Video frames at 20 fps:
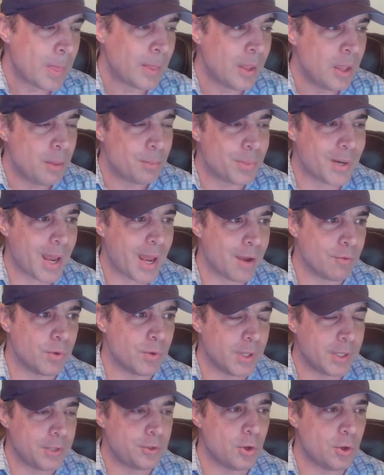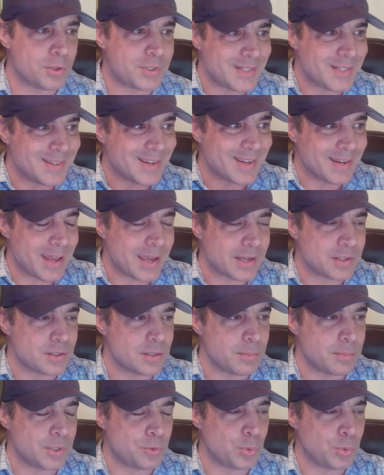But I really don't see the
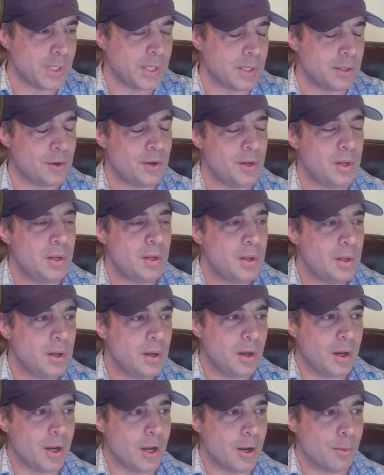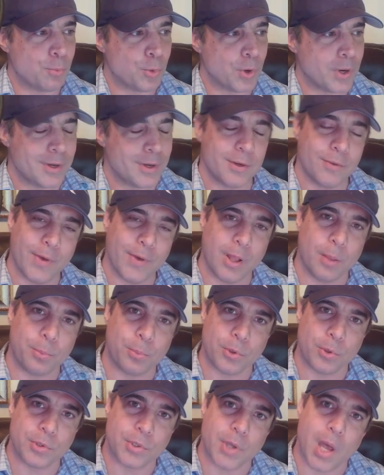connection between bringing
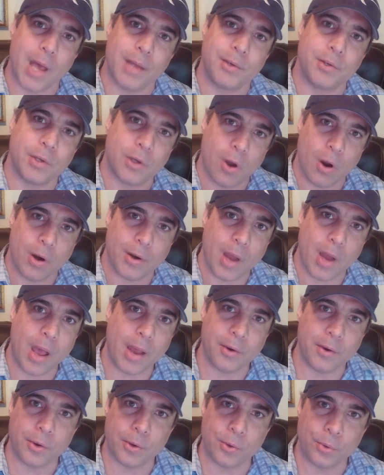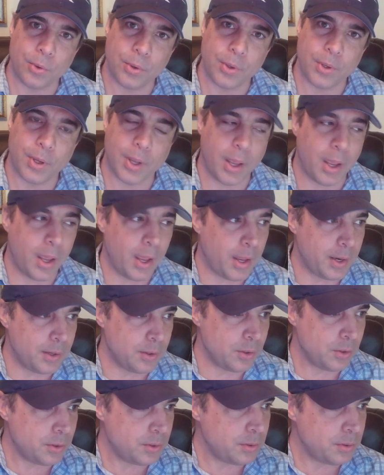developers onto Cardano and